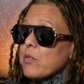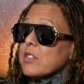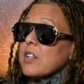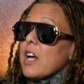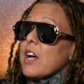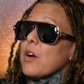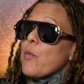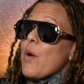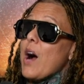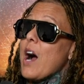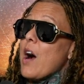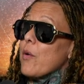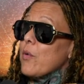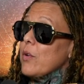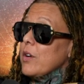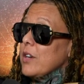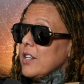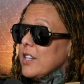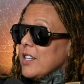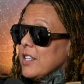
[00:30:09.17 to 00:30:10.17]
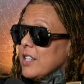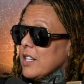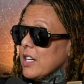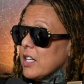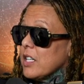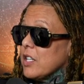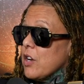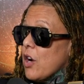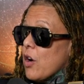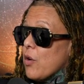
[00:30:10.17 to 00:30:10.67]
was like wow,
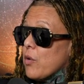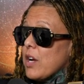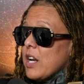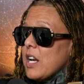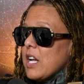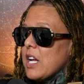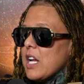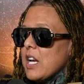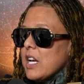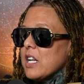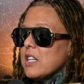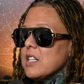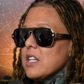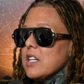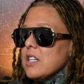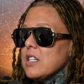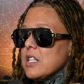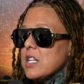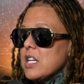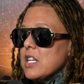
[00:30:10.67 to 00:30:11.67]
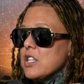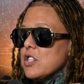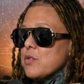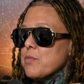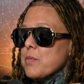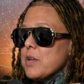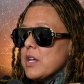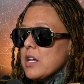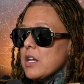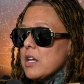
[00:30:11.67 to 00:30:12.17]
yeah. you know, and it, and it did
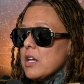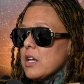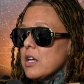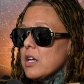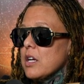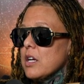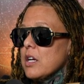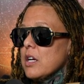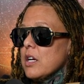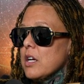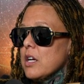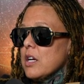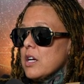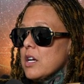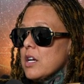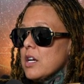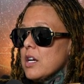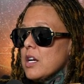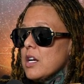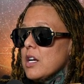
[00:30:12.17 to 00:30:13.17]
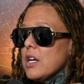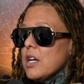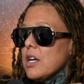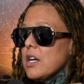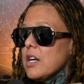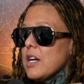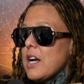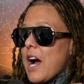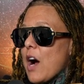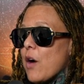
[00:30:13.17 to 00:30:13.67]
teach me
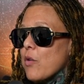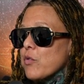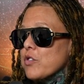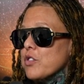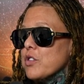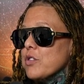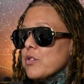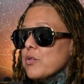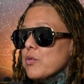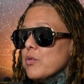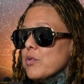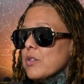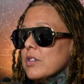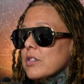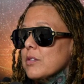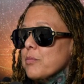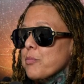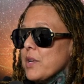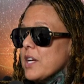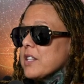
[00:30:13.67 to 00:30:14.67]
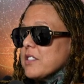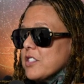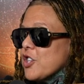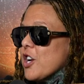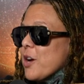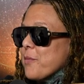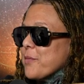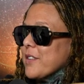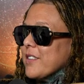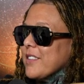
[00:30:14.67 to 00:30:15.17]
how to be as a
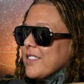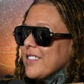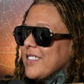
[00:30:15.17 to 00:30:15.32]
champion.